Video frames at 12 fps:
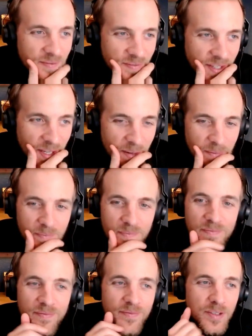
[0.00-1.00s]
Yeah,
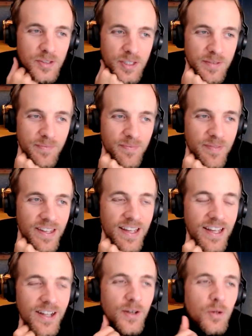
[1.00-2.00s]
for sure.
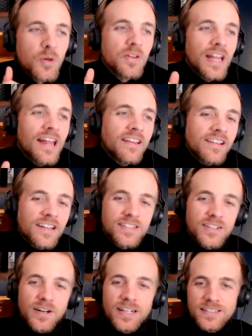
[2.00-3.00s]
Cool. Well, I think that's
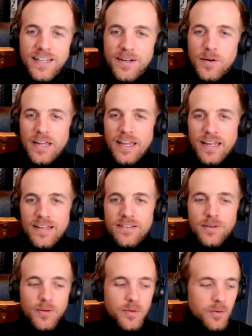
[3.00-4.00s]
a great segue
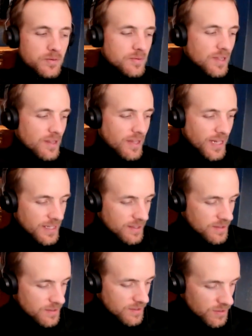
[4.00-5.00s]
into like
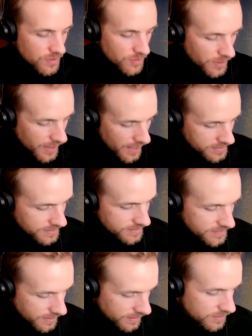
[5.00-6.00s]
your
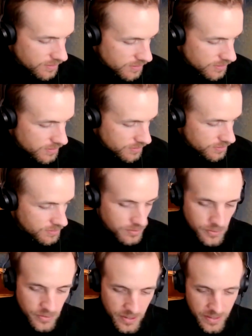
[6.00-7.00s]
guys' technical
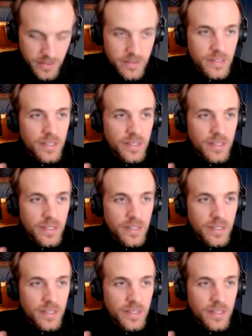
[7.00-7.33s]
solution.